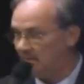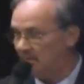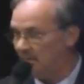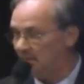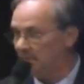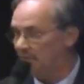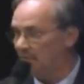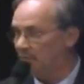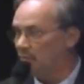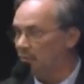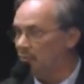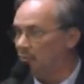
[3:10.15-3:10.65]

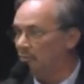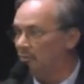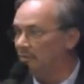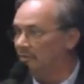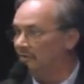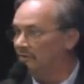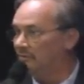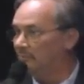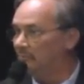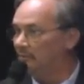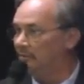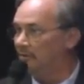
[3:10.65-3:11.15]
young and old,
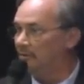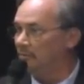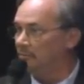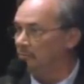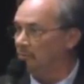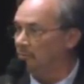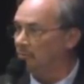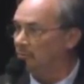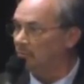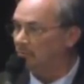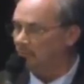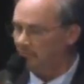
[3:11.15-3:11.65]
has played a
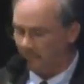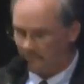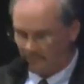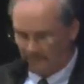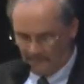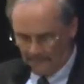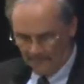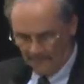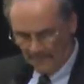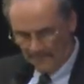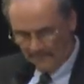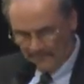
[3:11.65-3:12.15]
role,
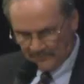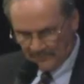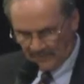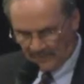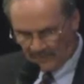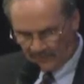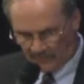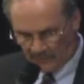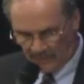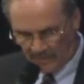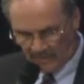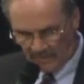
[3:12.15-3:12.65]

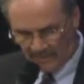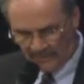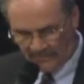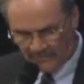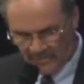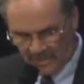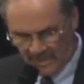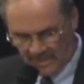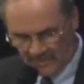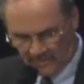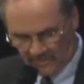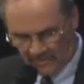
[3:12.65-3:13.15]
as well as
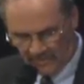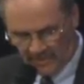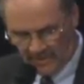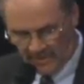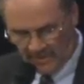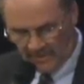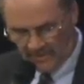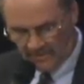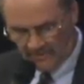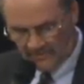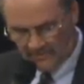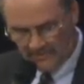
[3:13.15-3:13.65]
Jocko
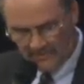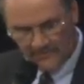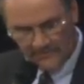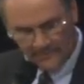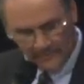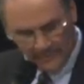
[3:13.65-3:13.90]
Yard.